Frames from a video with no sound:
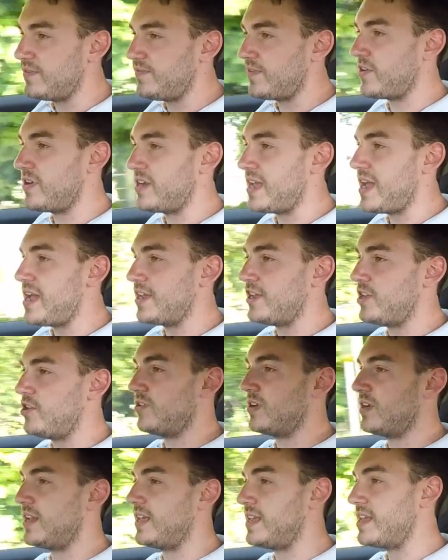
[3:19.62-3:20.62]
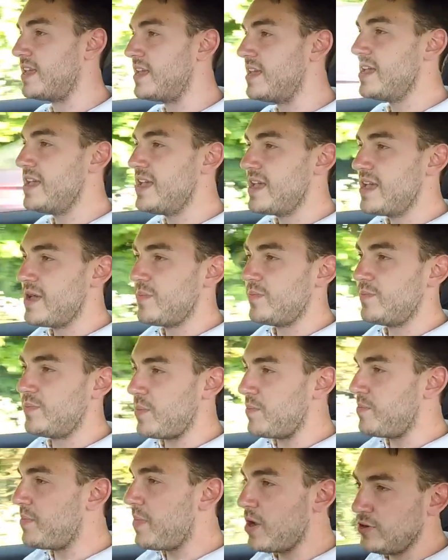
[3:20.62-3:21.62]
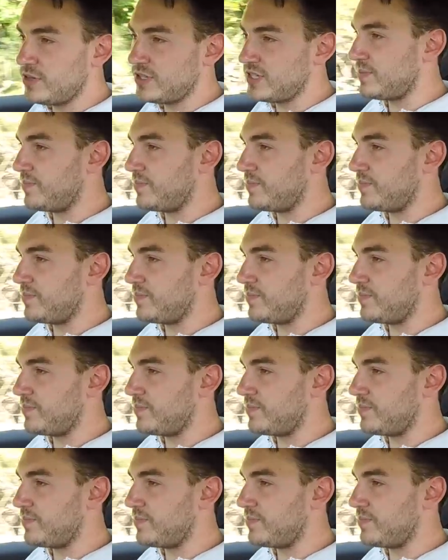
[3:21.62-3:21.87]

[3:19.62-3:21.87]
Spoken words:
very accurately. But most